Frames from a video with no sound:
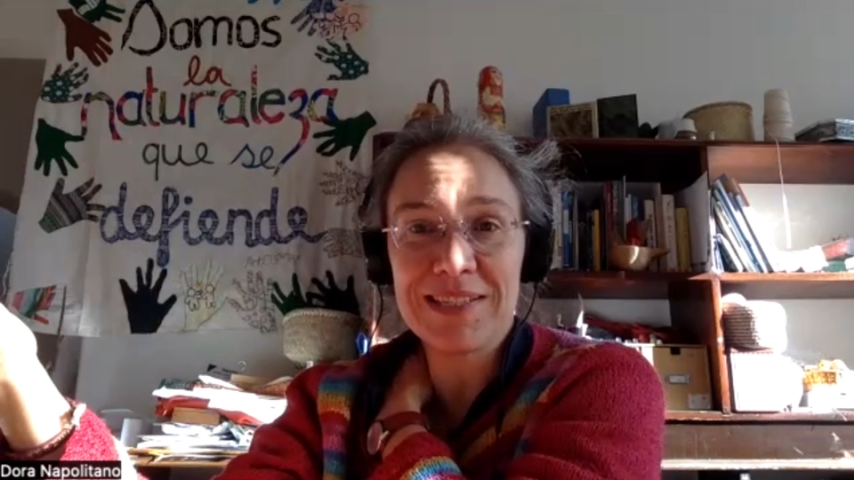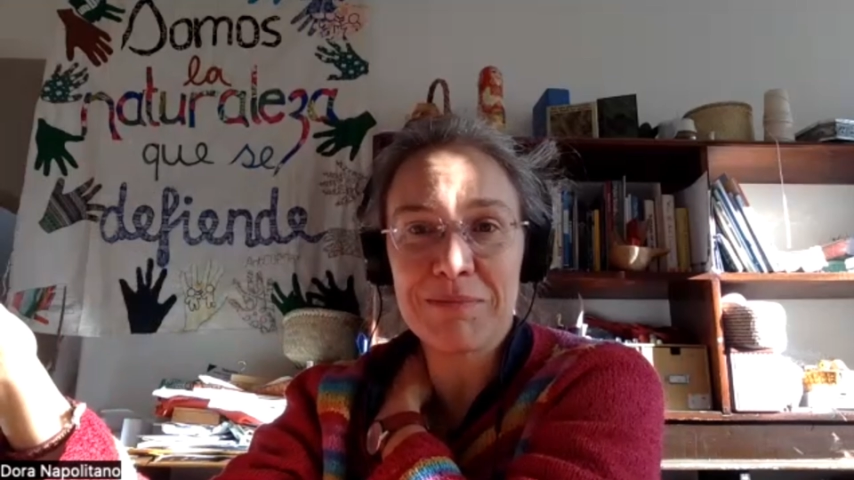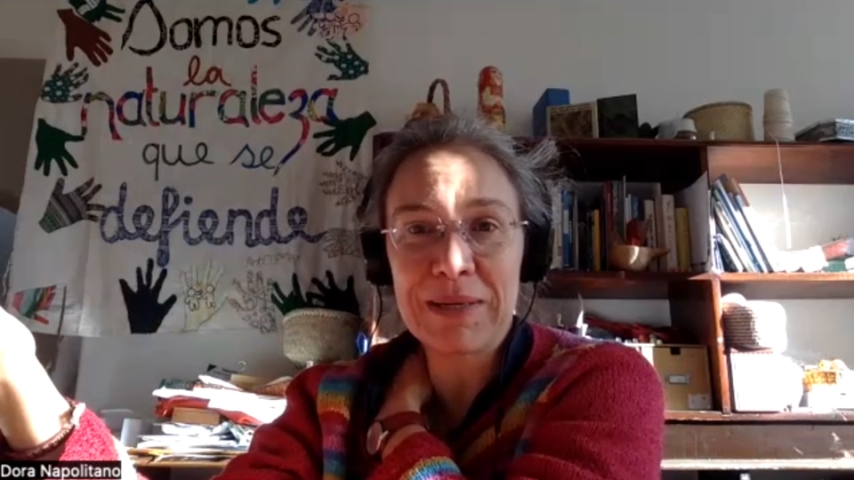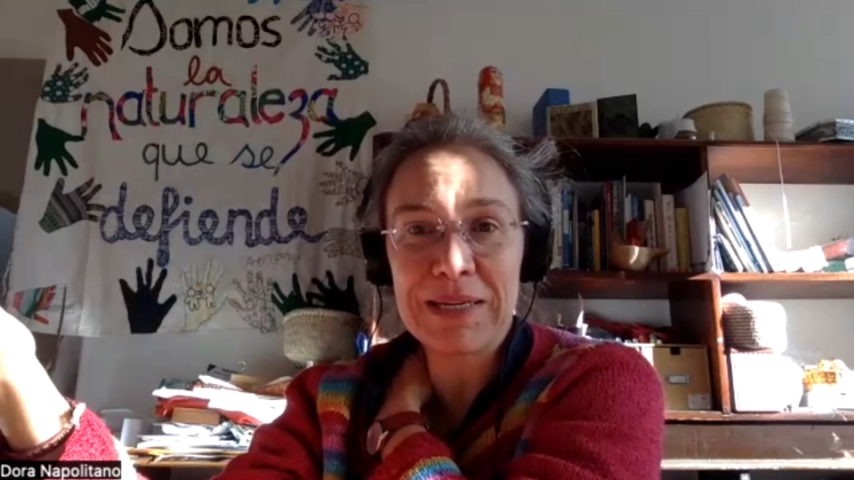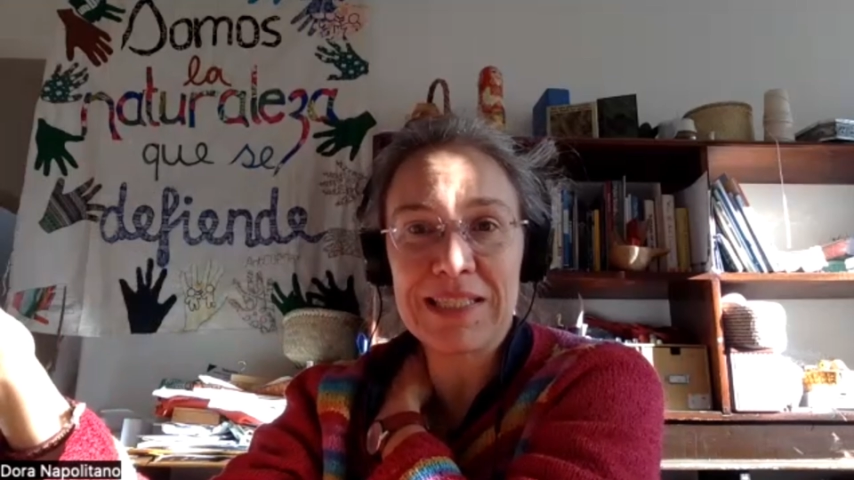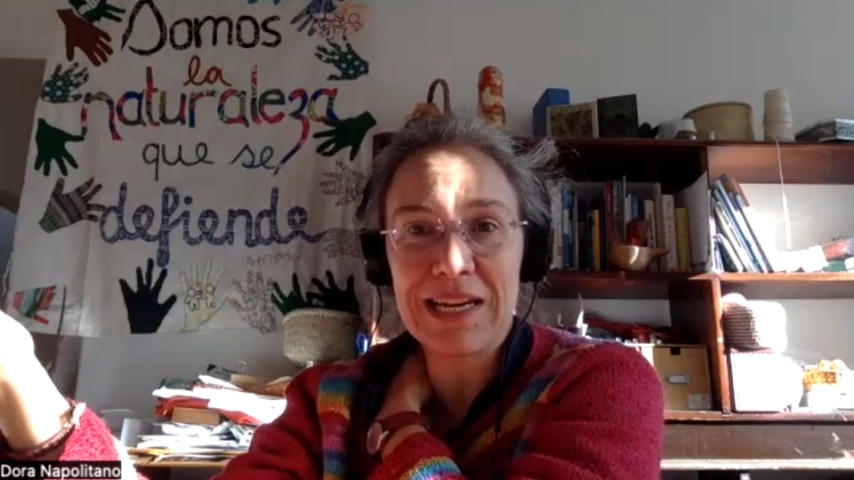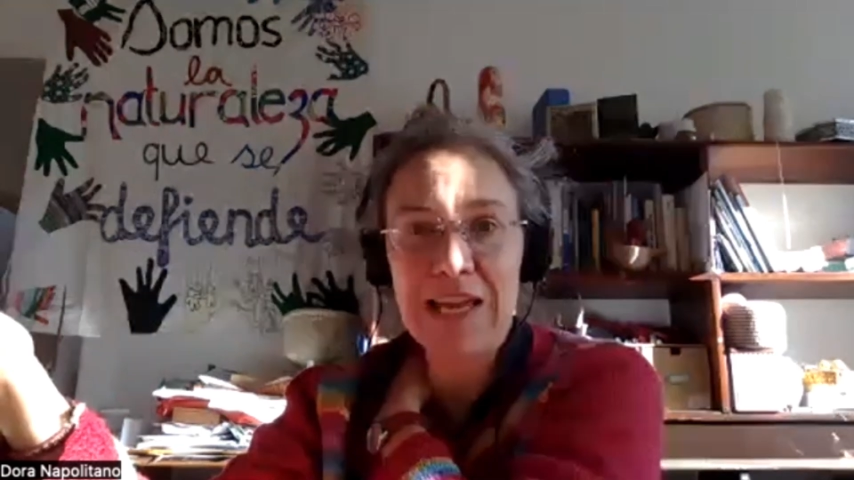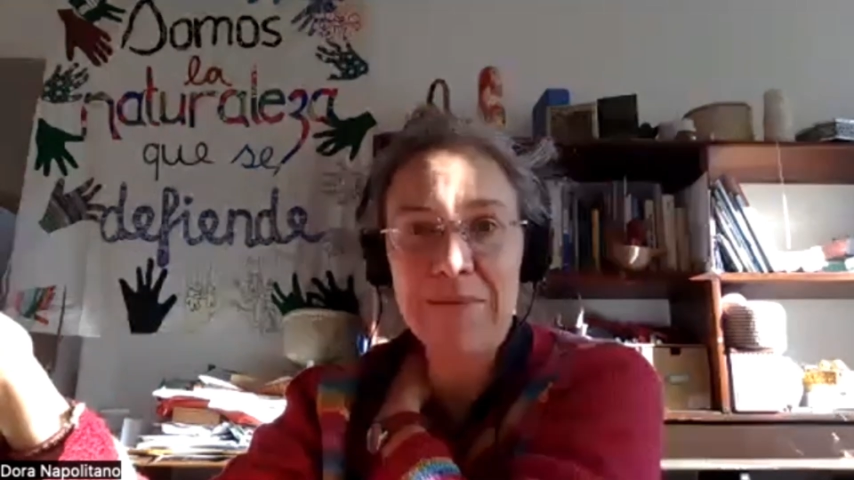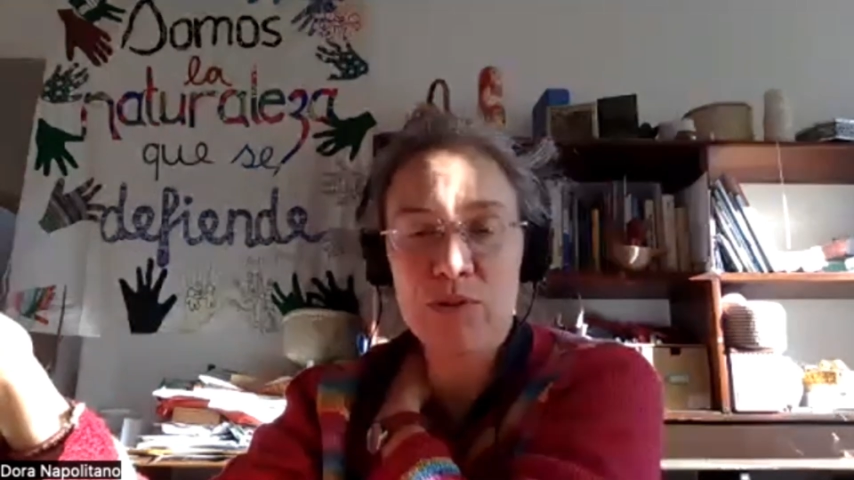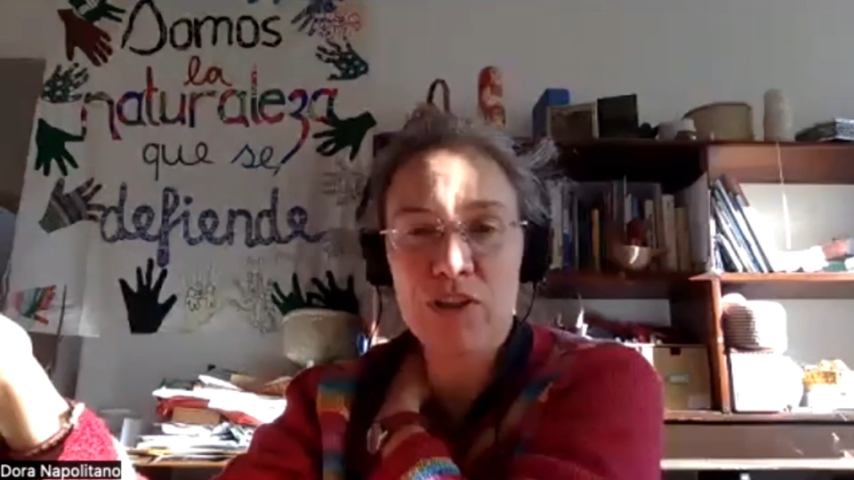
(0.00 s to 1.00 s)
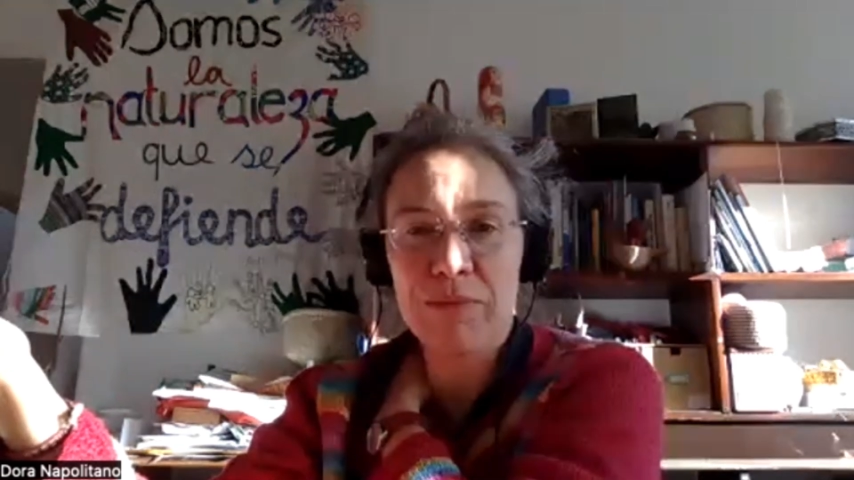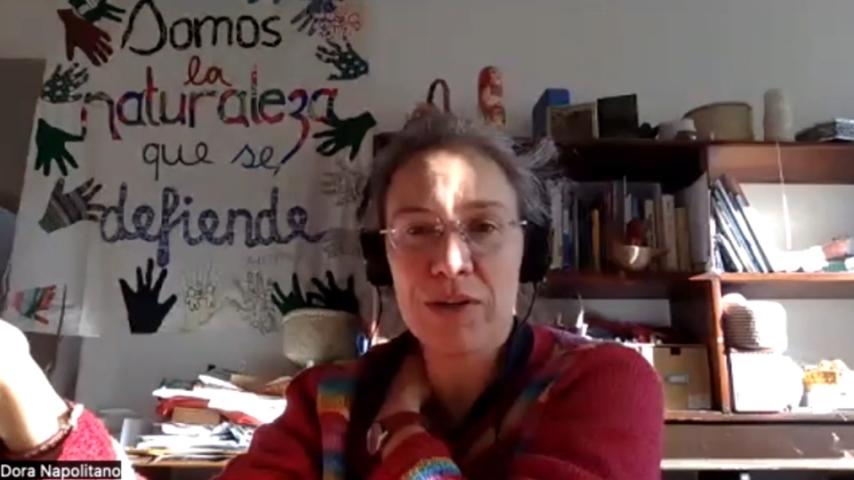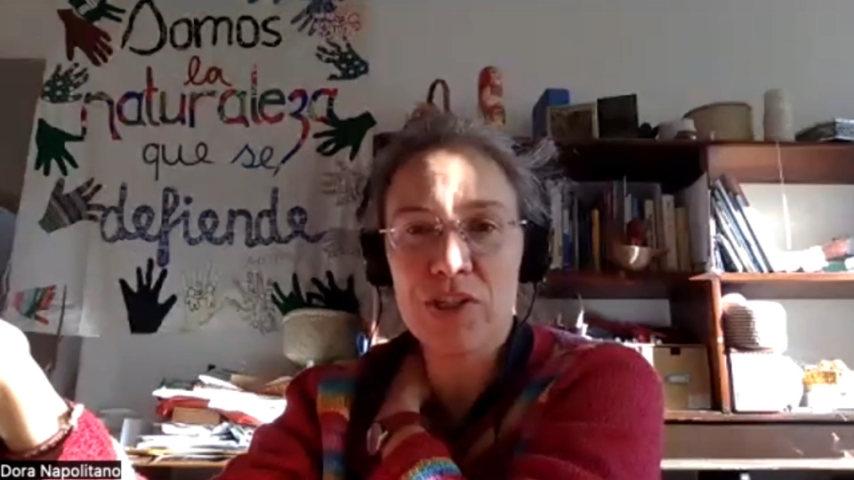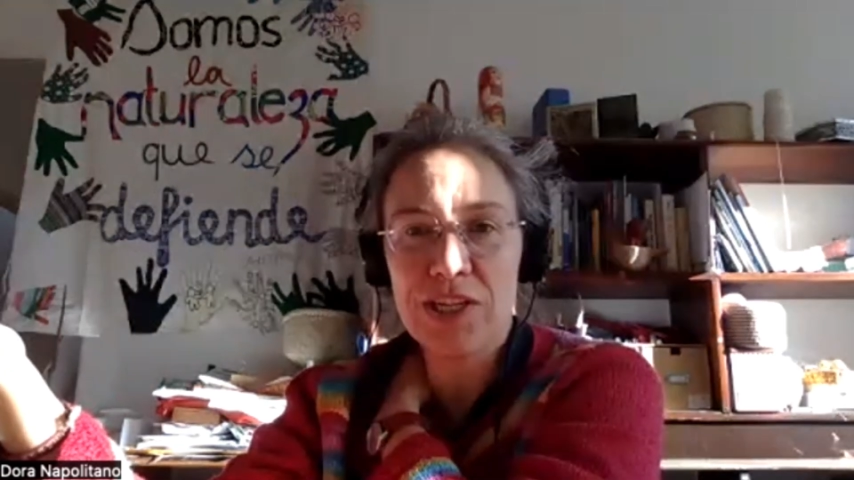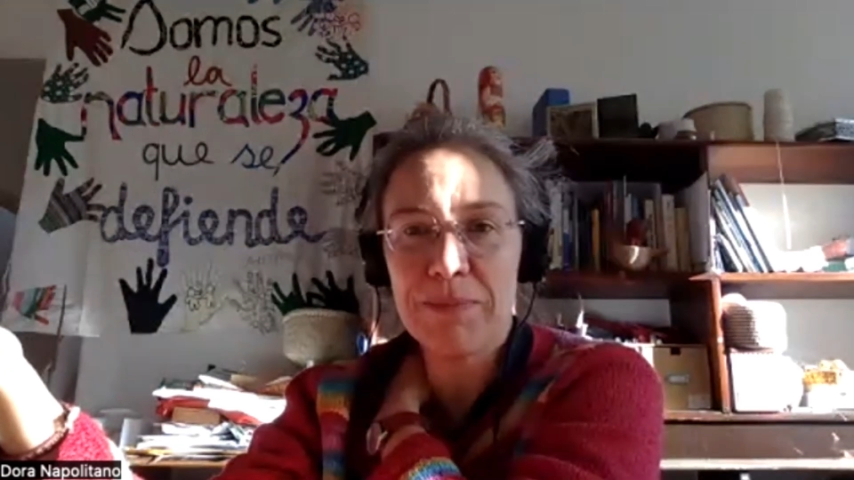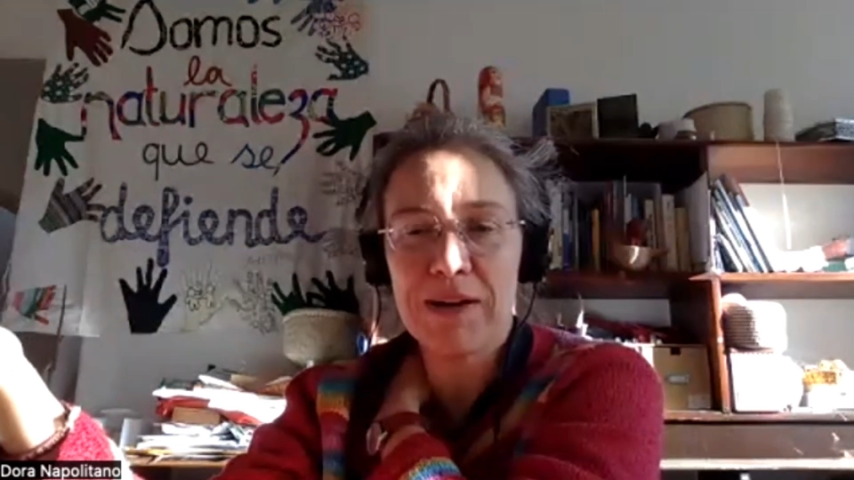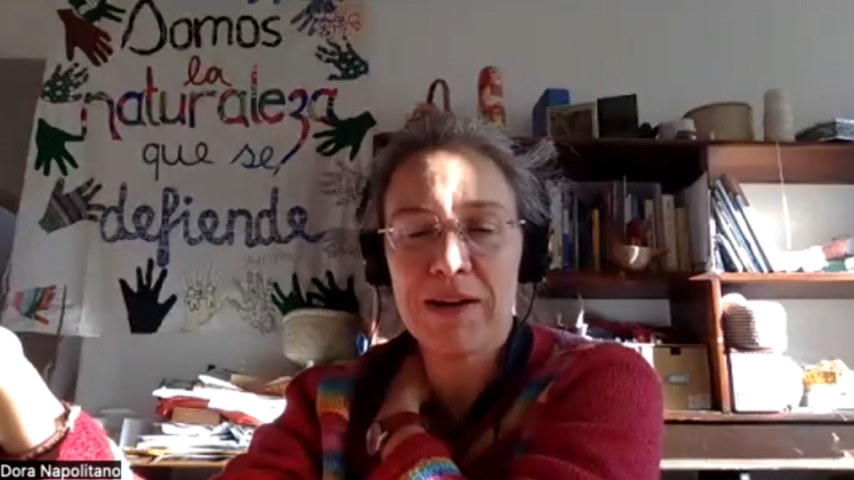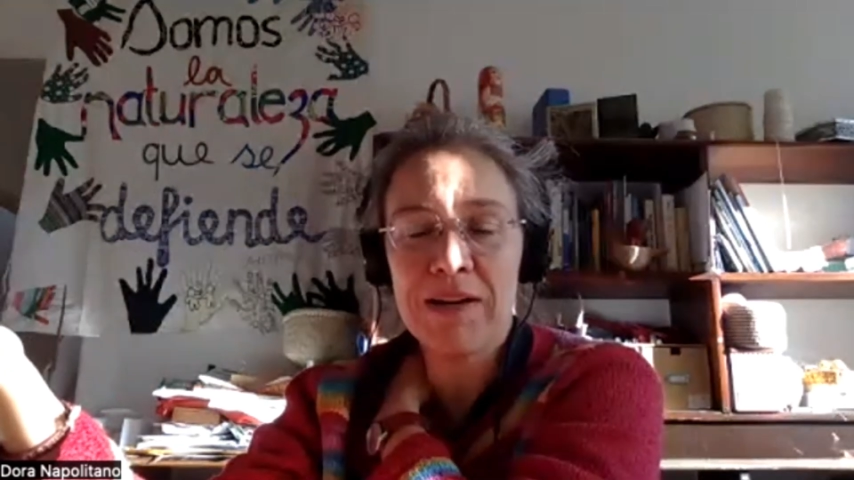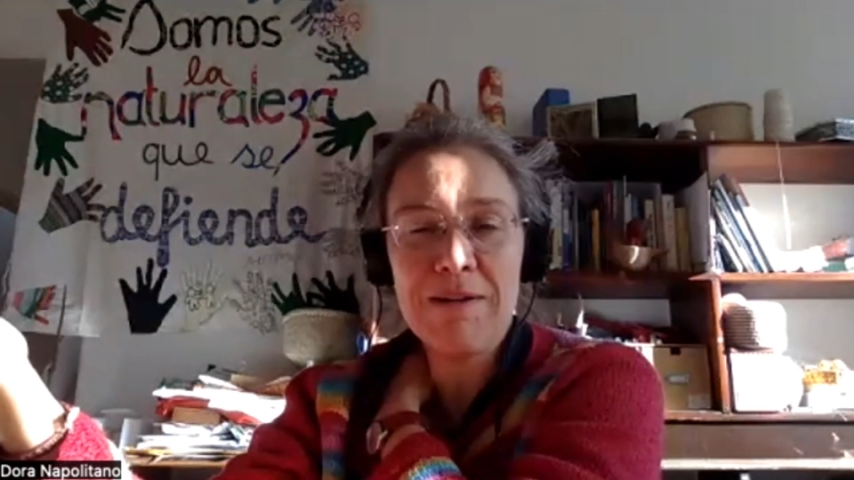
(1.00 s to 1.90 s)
the labor was so much cheaper